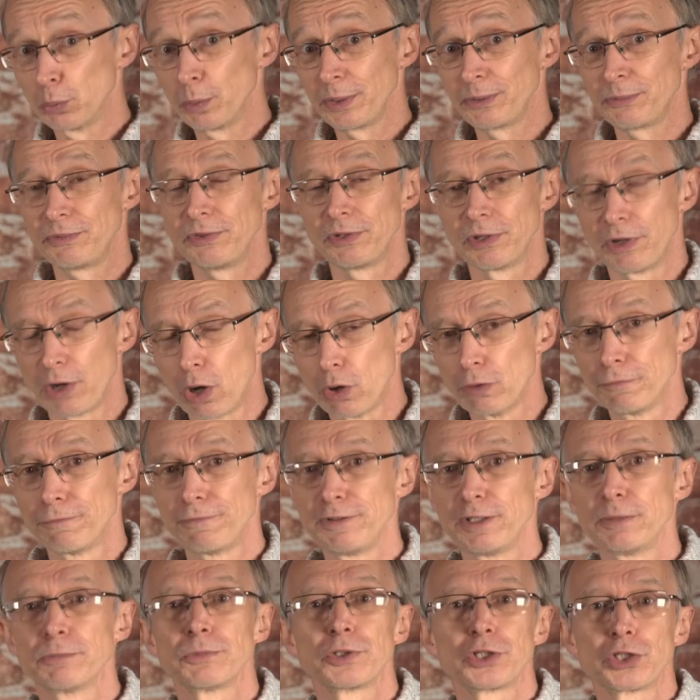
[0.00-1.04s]
with, the whole
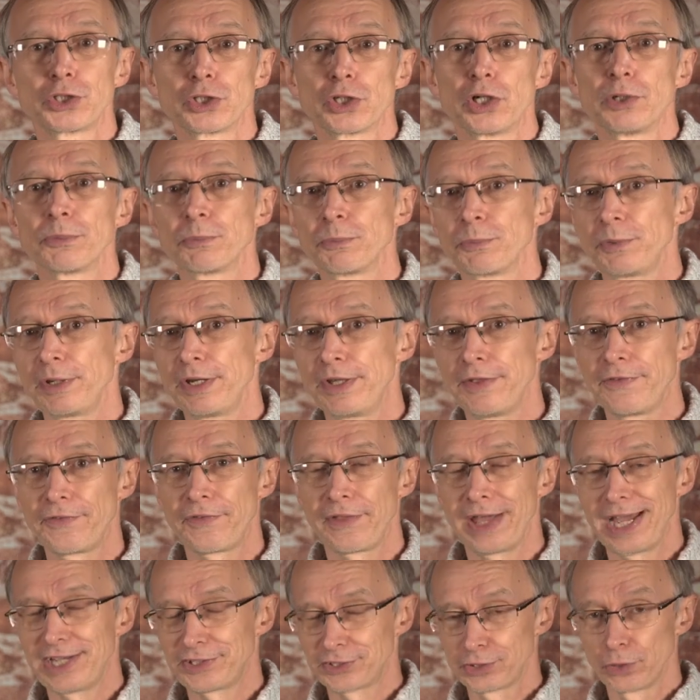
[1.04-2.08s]
film was shot with
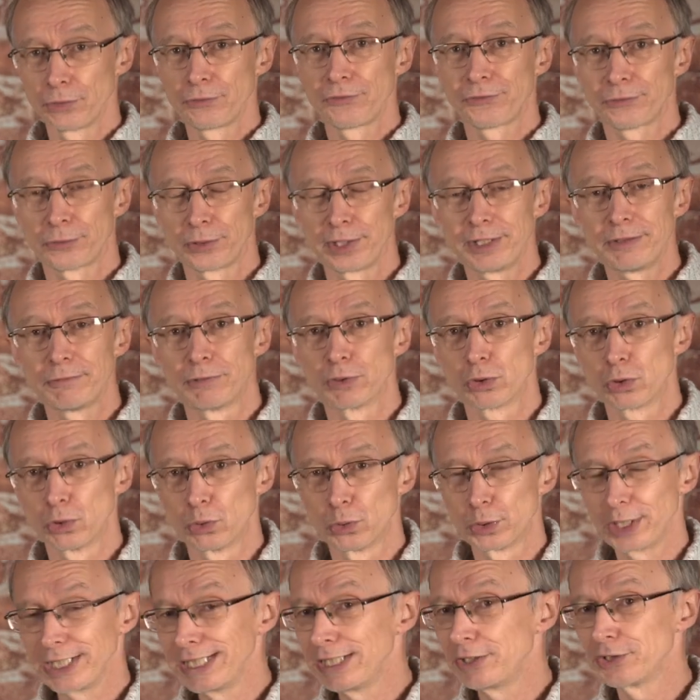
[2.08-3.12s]
S-Log3,
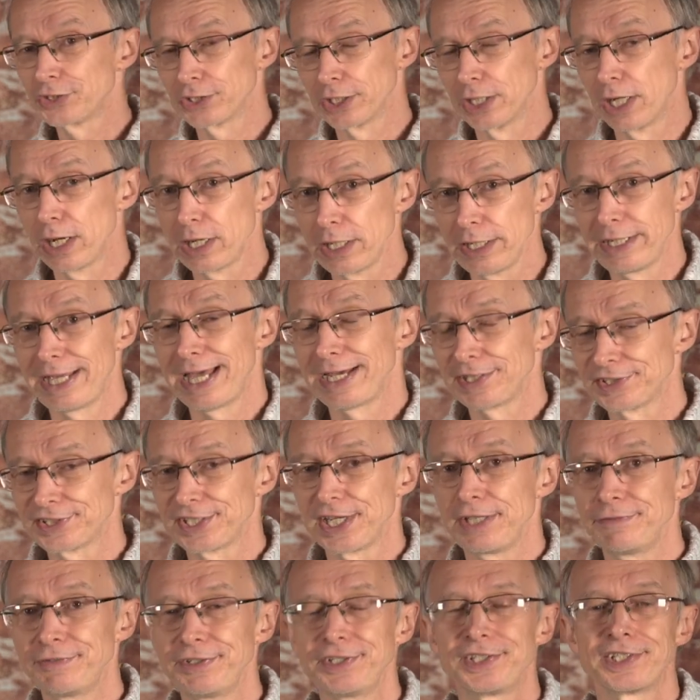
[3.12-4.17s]
recording internally,
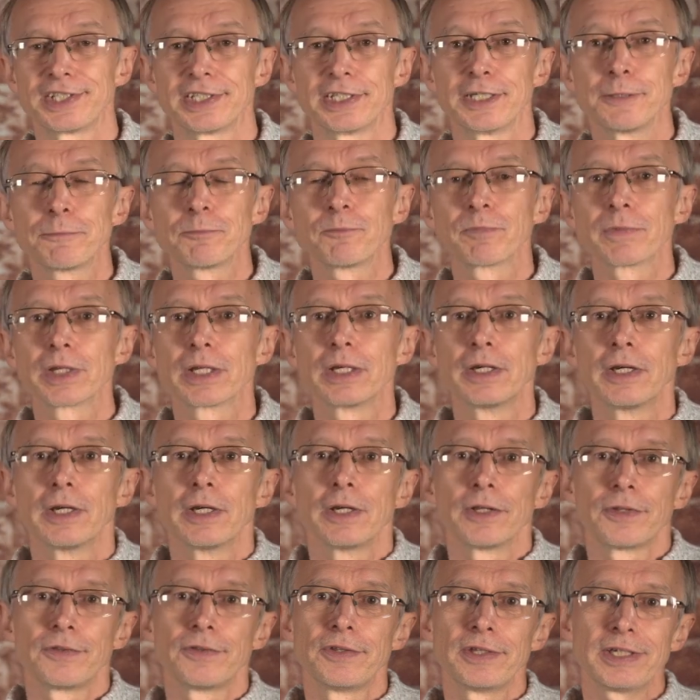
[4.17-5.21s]
XAVC.
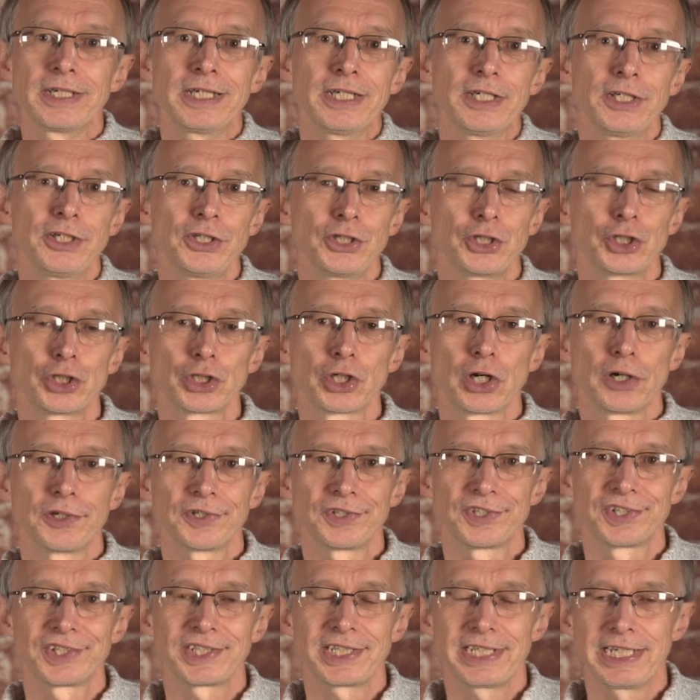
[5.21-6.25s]
The
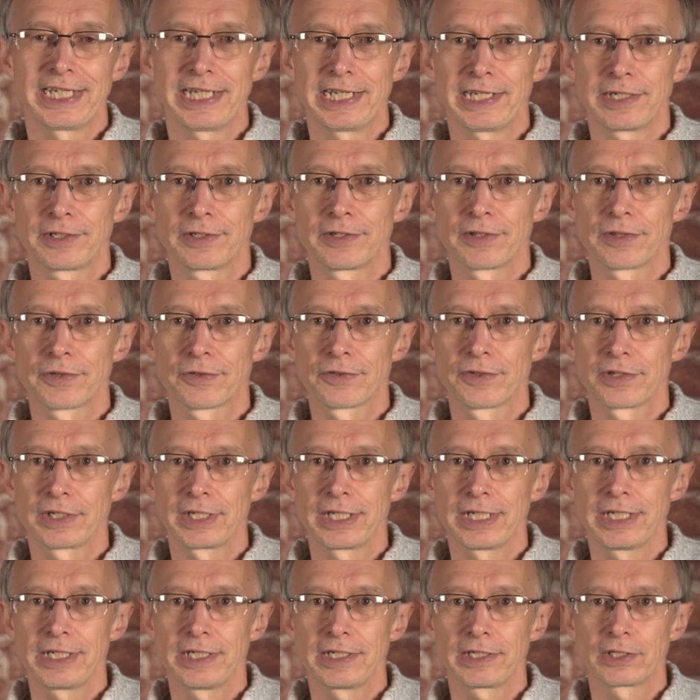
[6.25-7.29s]
shots in
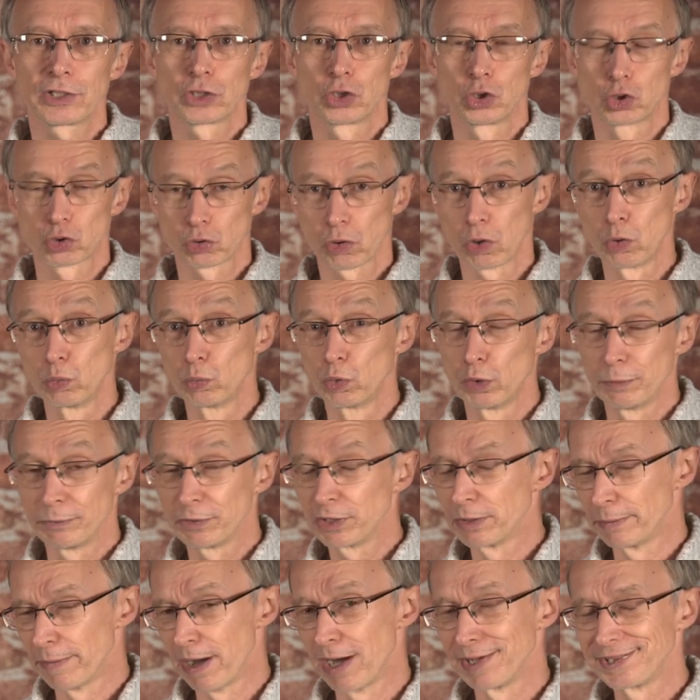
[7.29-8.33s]
the control room,
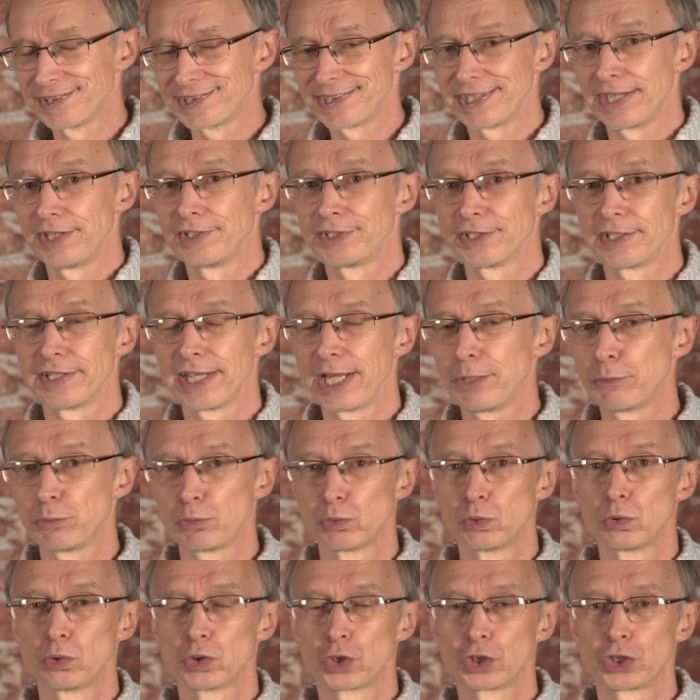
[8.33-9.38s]
command center, they were
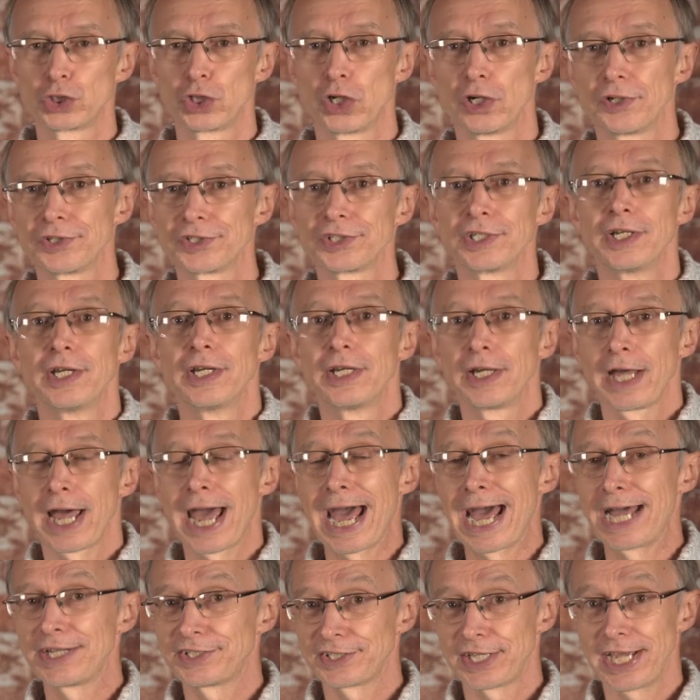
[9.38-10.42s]
all shot
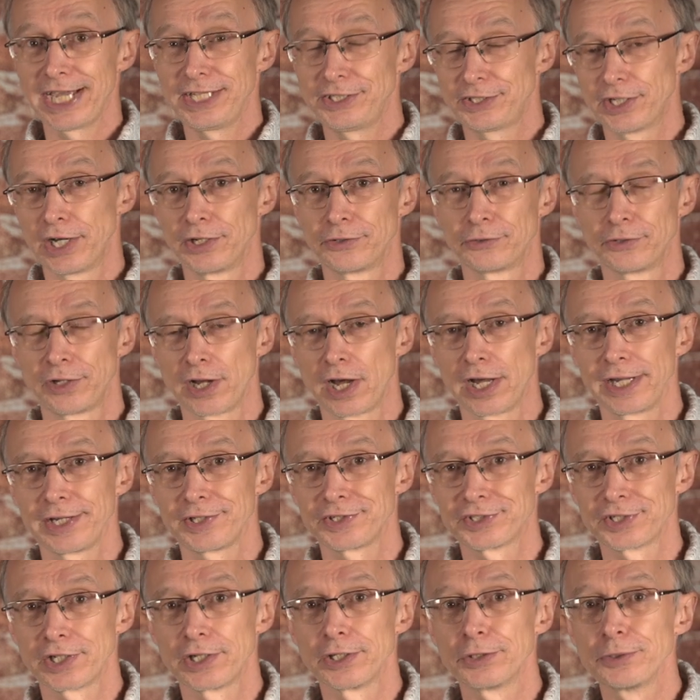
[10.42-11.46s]
at 800
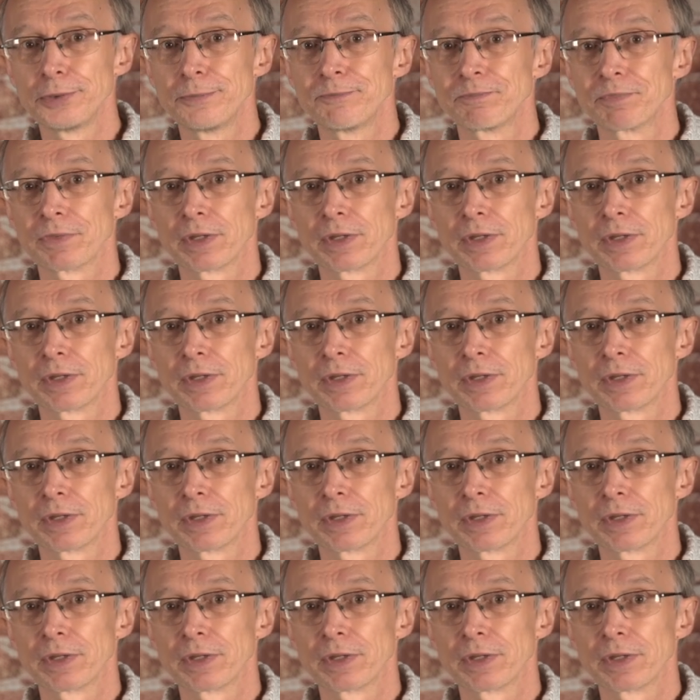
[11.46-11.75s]
ISO